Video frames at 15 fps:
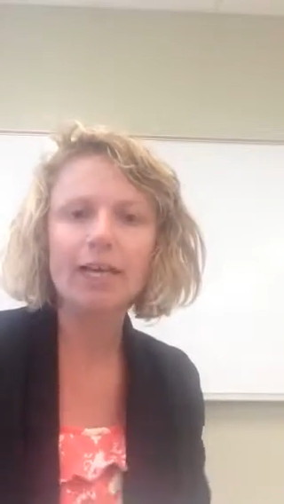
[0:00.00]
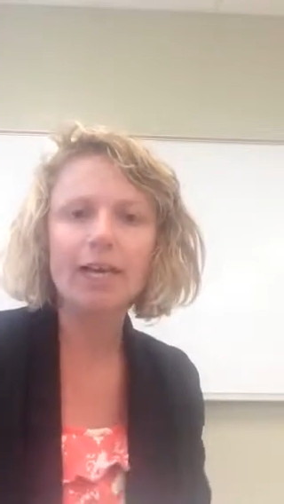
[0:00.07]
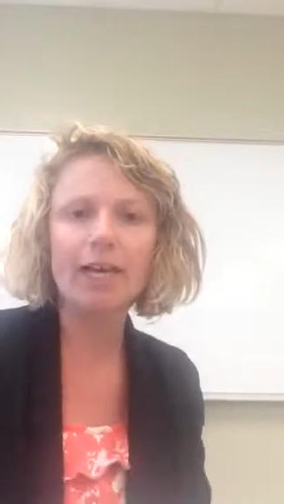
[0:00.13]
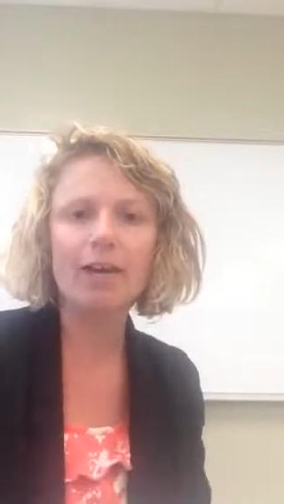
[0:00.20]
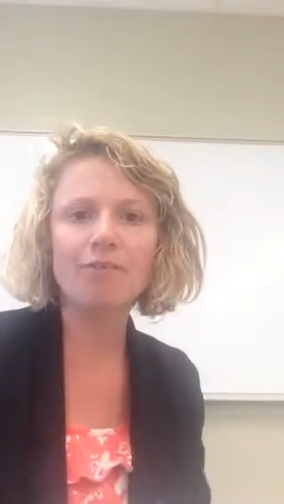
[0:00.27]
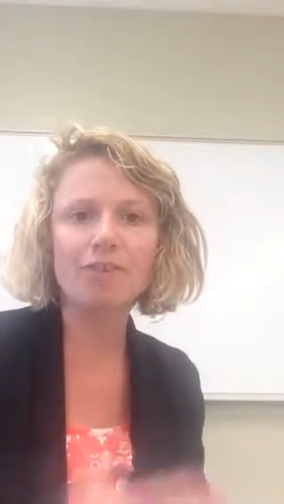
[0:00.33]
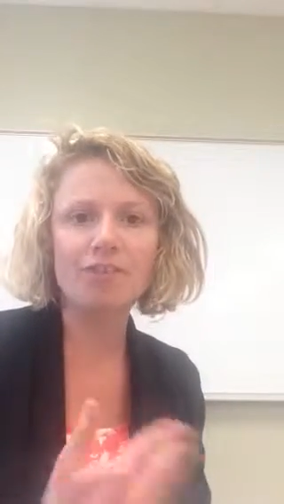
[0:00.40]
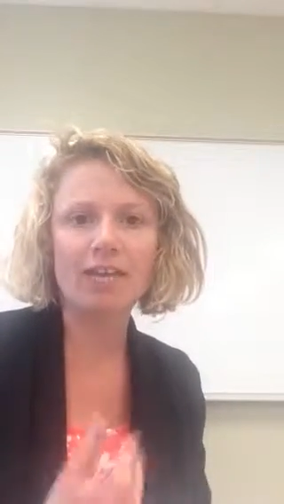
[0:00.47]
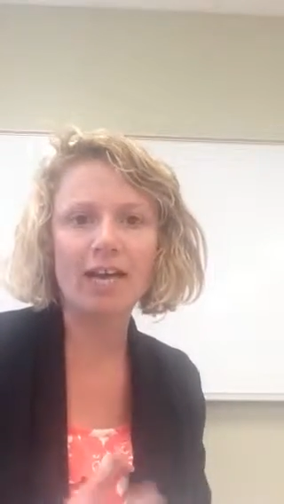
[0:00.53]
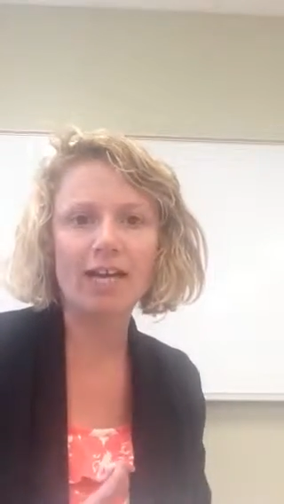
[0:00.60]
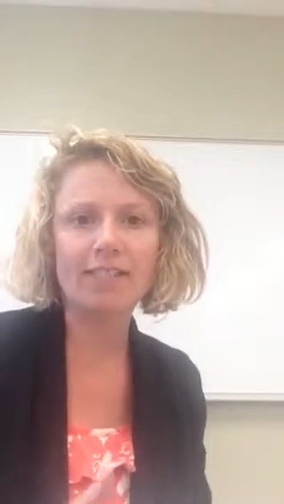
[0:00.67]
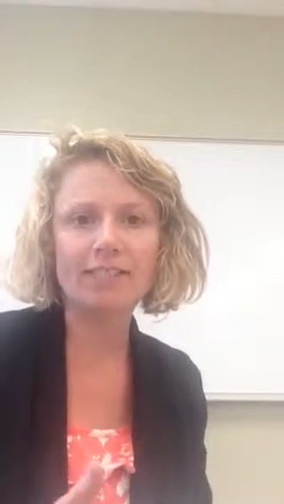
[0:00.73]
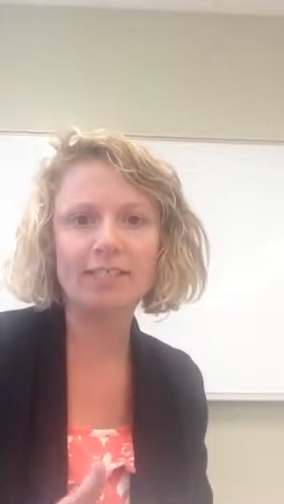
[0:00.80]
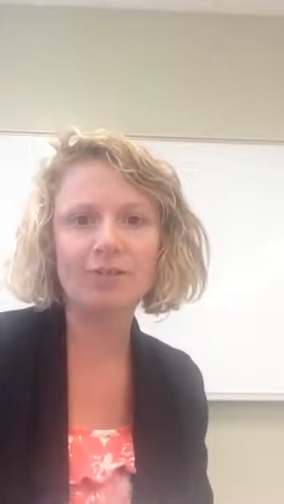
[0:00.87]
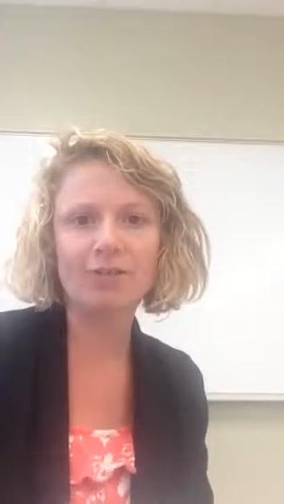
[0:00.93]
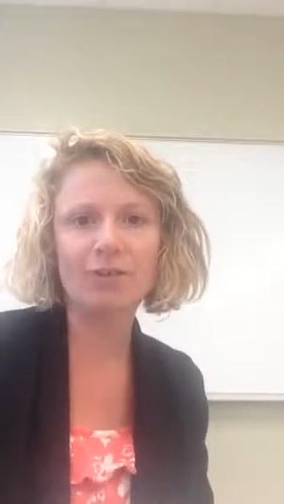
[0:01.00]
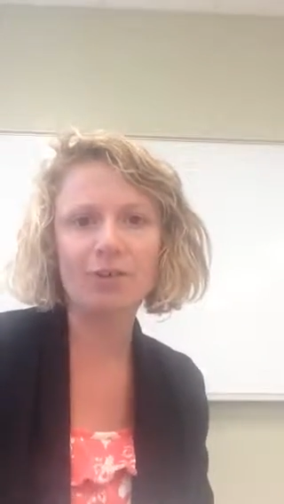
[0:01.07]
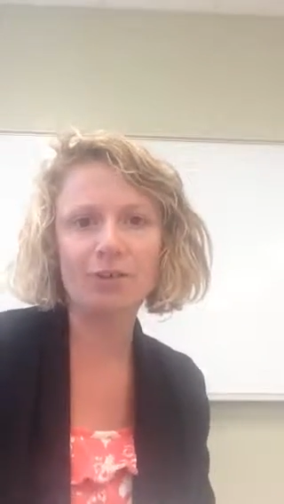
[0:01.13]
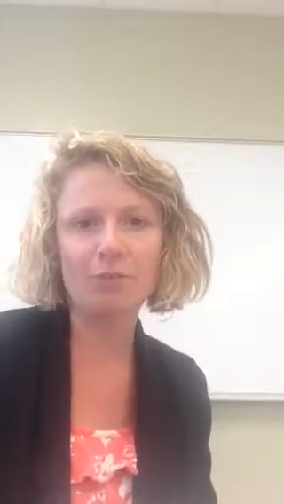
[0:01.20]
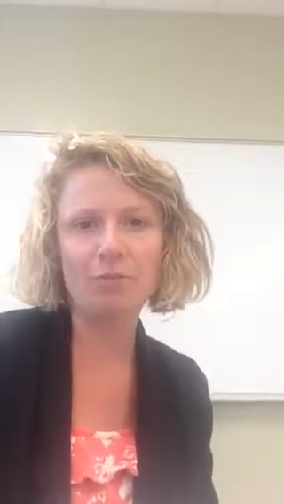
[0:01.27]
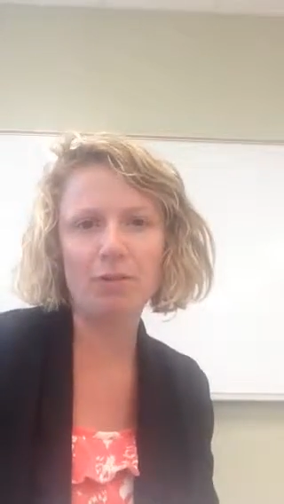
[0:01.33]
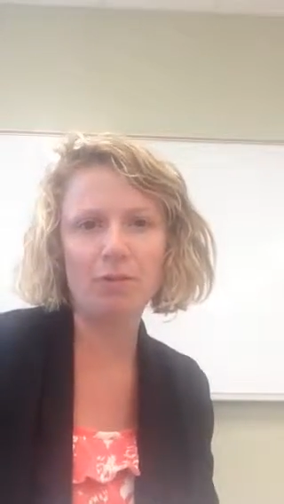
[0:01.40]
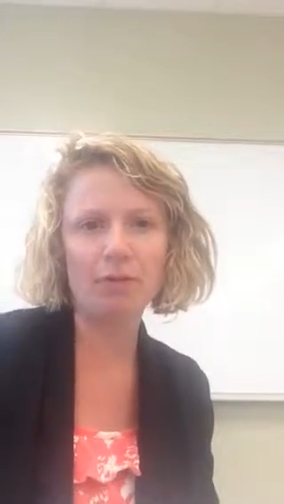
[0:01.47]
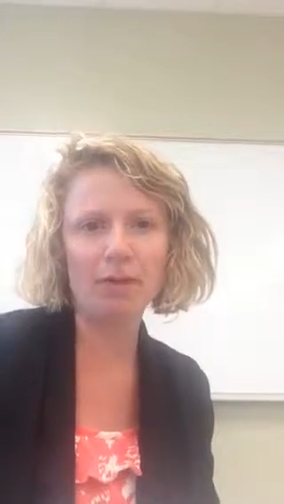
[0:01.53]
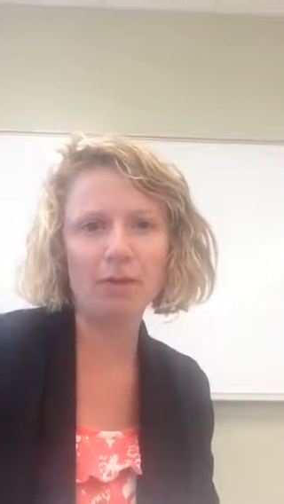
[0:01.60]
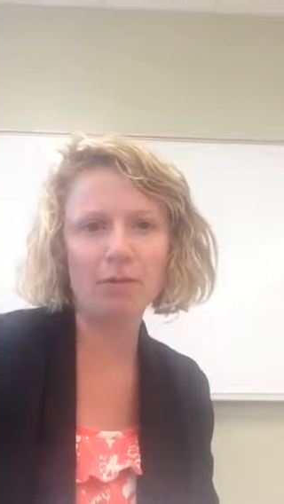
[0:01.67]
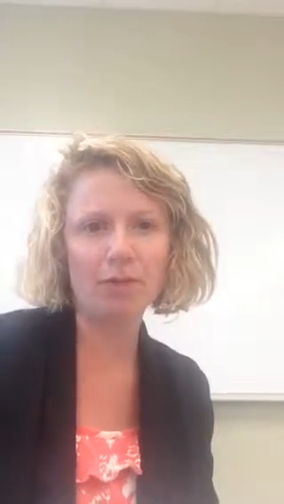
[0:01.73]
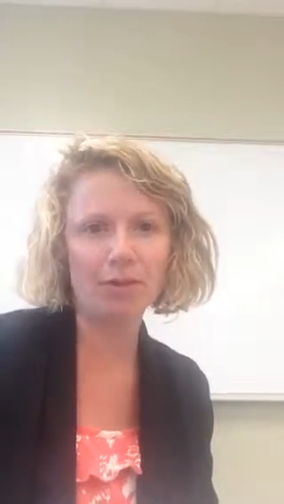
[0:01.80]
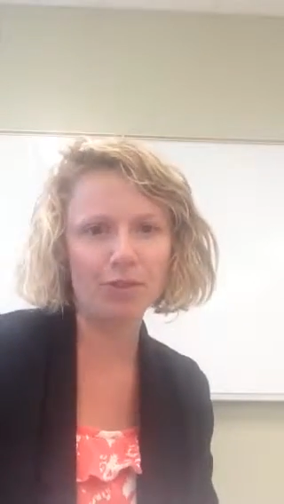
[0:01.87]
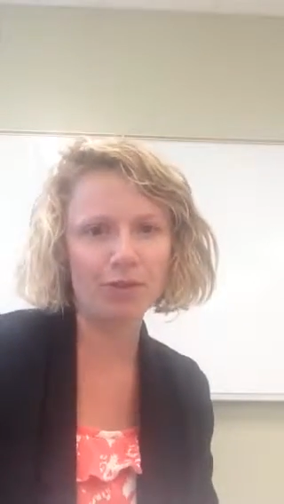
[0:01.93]
And I've just asked if you can meet me
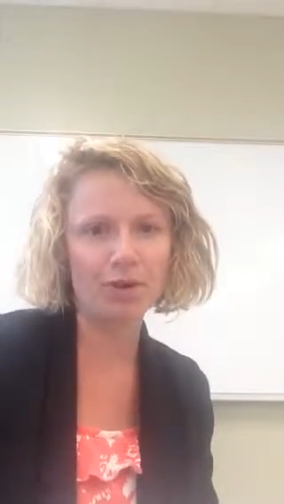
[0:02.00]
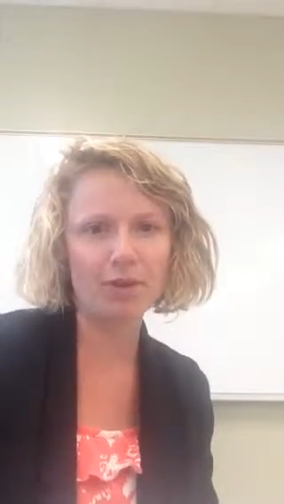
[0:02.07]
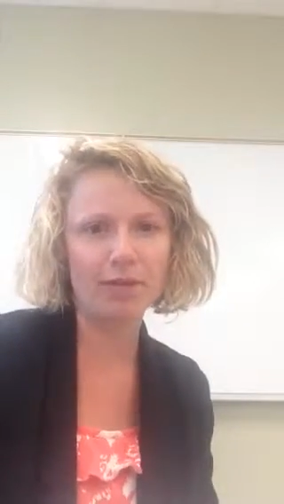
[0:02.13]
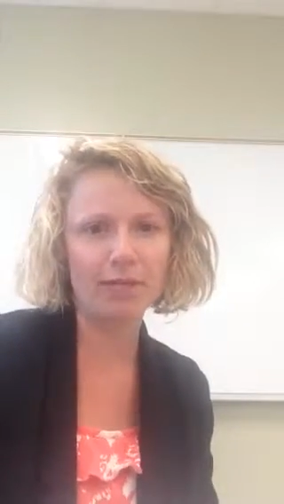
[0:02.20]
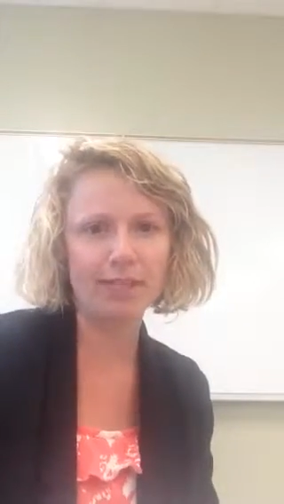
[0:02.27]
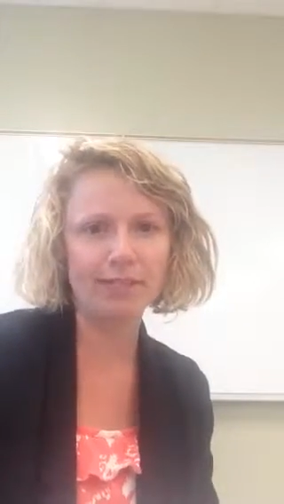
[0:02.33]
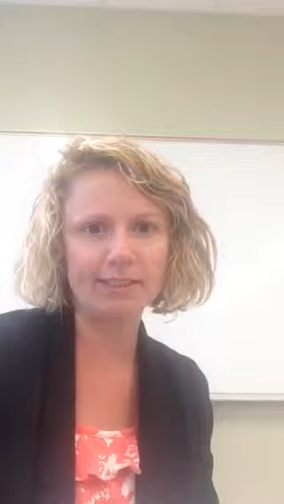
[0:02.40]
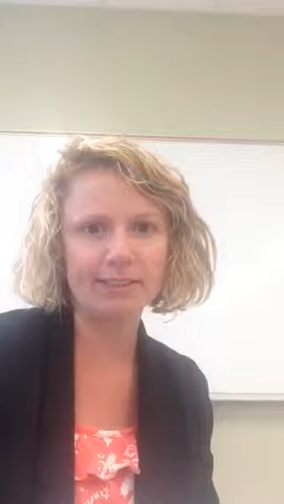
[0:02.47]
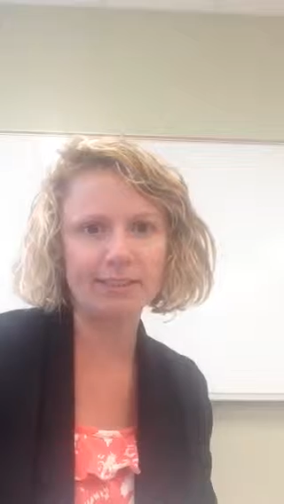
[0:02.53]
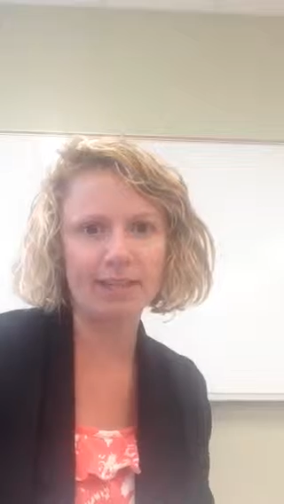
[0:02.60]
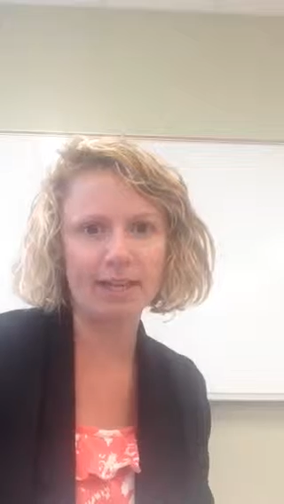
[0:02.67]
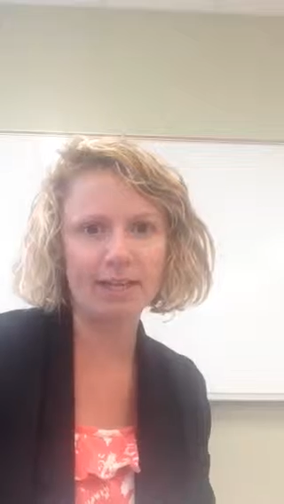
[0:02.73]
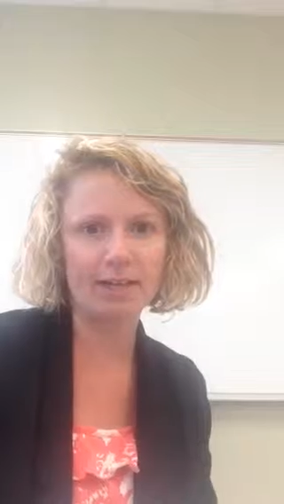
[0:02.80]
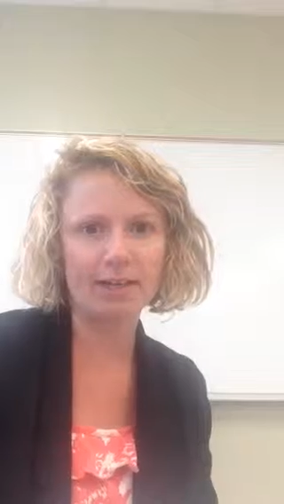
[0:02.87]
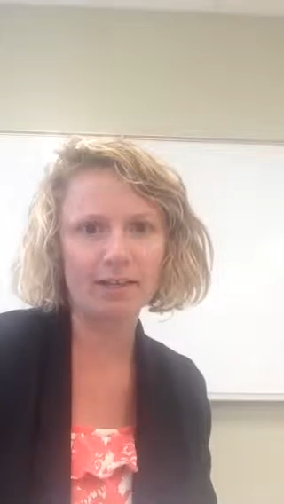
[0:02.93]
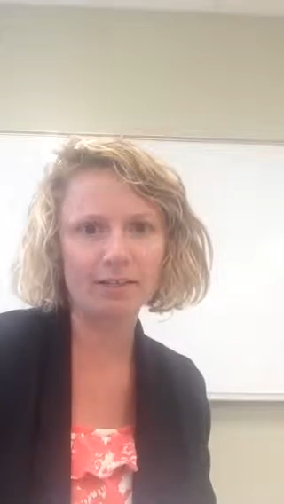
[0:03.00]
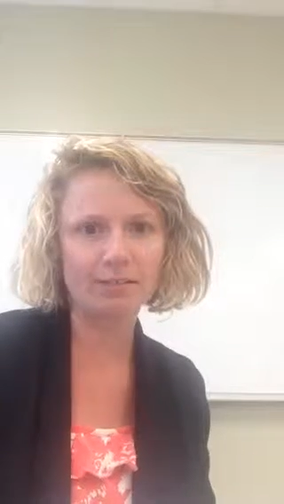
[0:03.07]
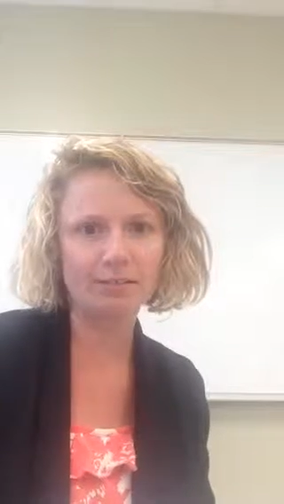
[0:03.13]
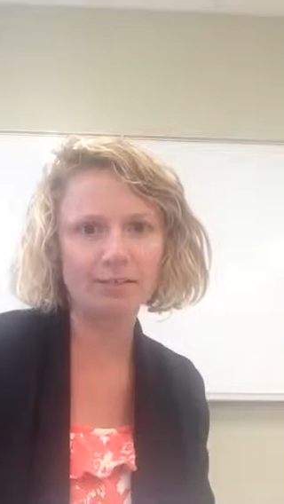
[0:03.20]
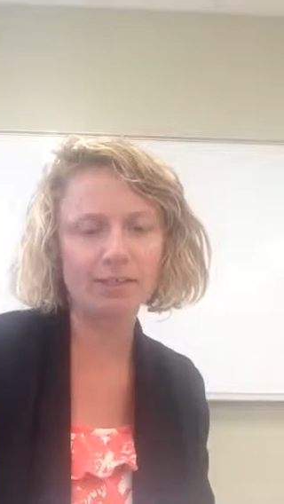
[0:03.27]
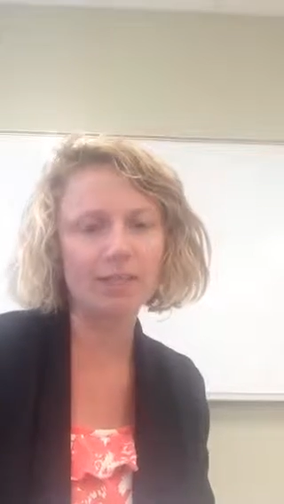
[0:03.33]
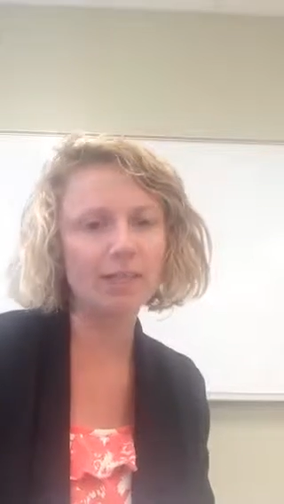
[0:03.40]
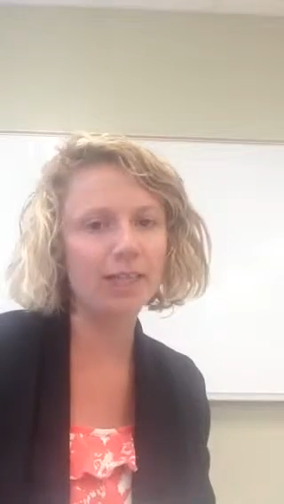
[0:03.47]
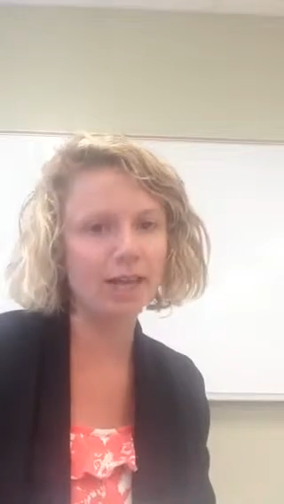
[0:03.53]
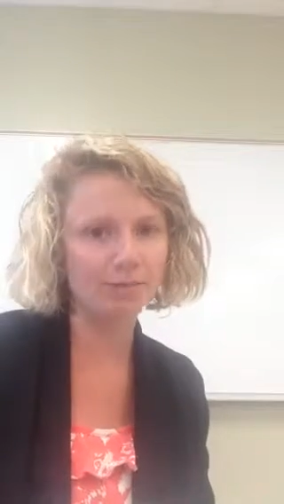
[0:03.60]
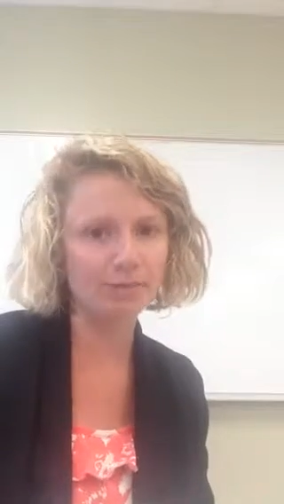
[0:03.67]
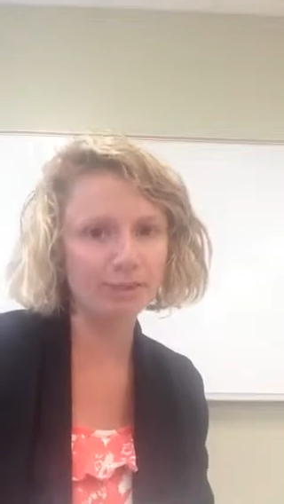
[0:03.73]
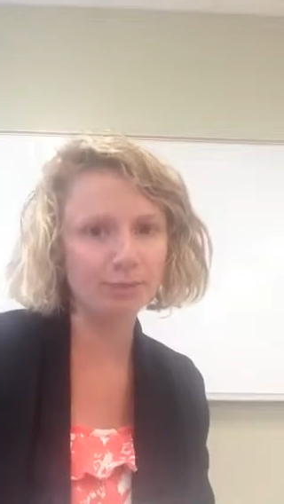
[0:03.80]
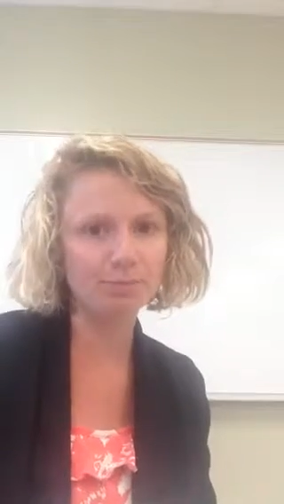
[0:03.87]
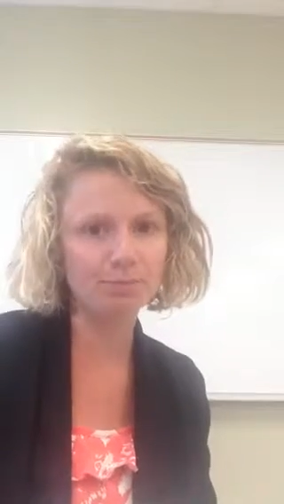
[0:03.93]
at 1:30 instead of
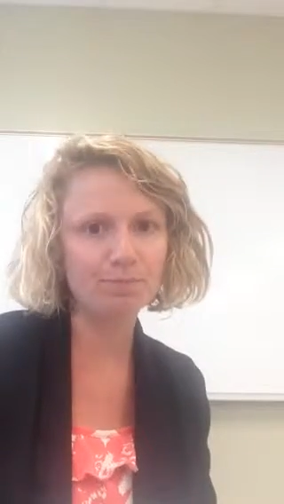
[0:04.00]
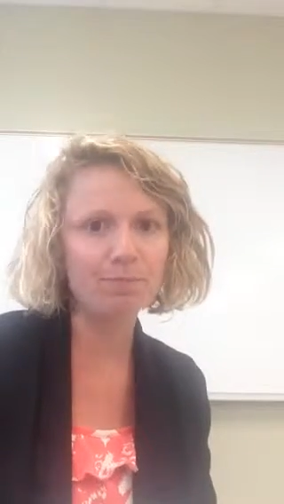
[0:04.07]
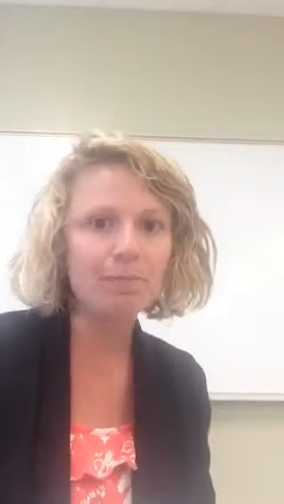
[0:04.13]
11.